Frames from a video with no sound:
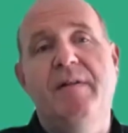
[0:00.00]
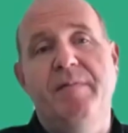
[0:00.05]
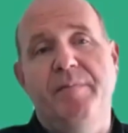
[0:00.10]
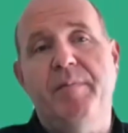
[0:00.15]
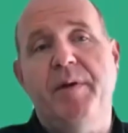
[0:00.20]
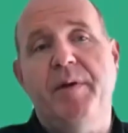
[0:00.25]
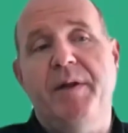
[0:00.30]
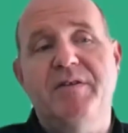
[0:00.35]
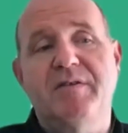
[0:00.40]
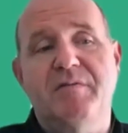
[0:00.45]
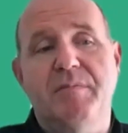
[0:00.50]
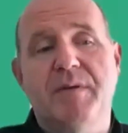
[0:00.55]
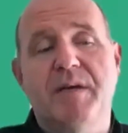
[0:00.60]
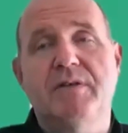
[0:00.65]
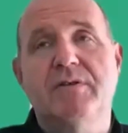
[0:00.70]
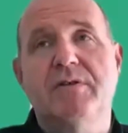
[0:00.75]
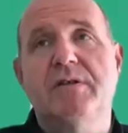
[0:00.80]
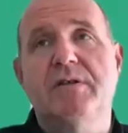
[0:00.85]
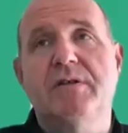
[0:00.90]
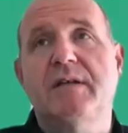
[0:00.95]
but it's a
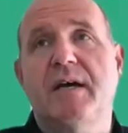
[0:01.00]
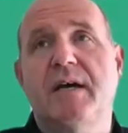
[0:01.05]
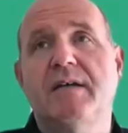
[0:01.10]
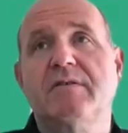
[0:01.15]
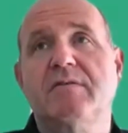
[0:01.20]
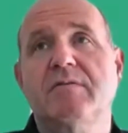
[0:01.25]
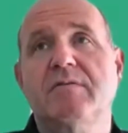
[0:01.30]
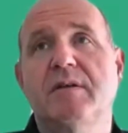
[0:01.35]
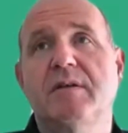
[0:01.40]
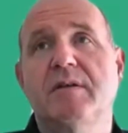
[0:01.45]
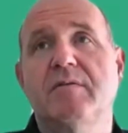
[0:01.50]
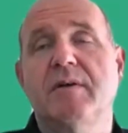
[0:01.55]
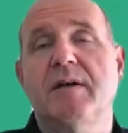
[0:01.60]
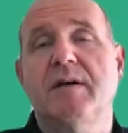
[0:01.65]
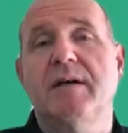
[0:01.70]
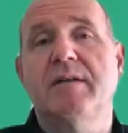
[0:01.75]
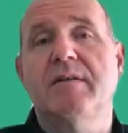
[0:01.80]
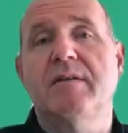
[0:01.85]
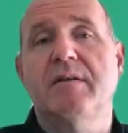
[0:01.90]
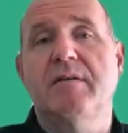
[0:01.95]
major task,
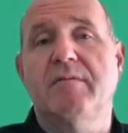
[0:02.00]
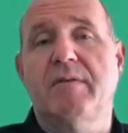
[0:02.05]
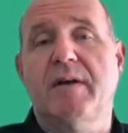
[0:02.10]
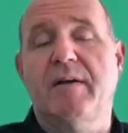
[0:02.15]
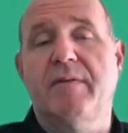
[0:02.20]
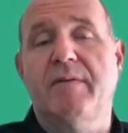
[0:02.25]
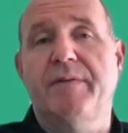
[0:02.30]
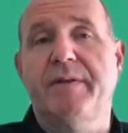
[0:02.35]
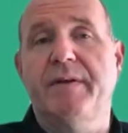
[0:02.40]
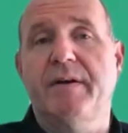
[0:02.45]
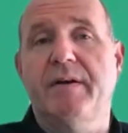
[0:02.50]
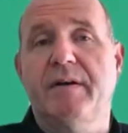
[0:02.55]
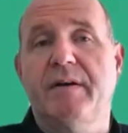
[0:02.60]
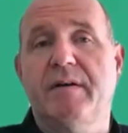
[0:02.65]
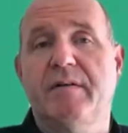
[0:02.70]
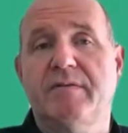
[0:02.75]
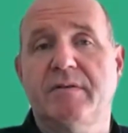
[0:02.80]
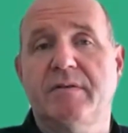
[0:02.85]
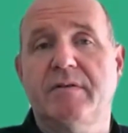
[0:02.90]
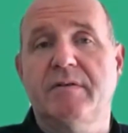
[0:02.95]
right, around
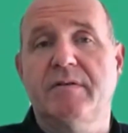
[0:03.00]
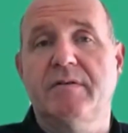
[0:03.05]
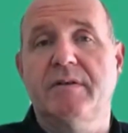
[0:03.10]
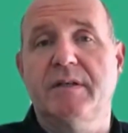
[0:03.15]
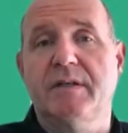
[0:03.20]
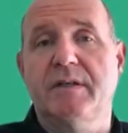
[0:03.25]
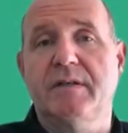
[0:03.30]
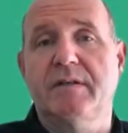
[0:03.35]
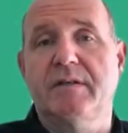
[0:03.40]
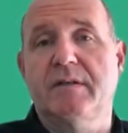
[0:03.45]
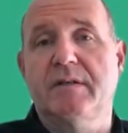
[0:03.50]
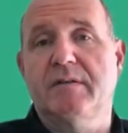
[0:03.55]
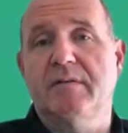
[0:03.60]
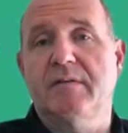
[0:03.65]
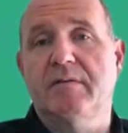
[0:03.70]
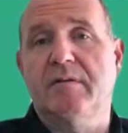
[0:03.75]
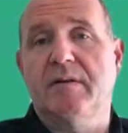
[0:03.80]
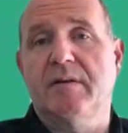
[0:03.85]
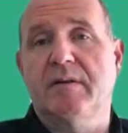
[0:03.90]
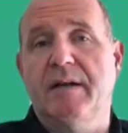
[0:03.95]
securing
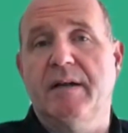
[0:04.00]
cloud.